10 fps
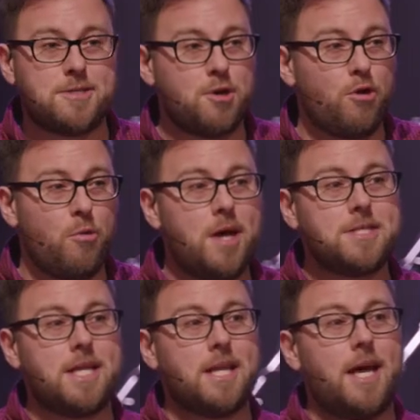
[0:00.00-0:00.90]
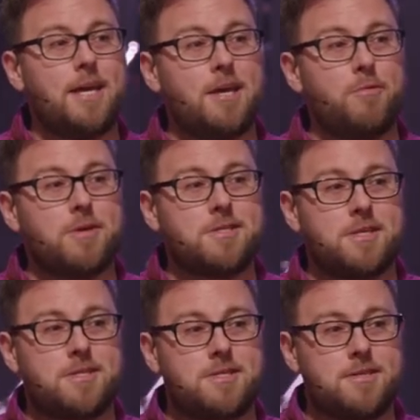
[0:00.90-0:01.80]
So it wasn't like it was
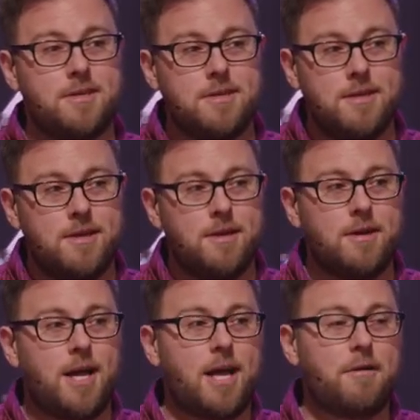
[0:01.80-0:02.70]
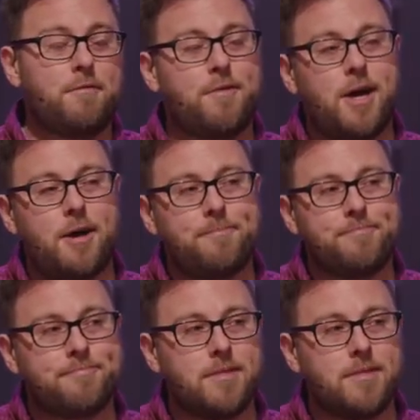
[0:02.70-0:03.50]
this kind of um,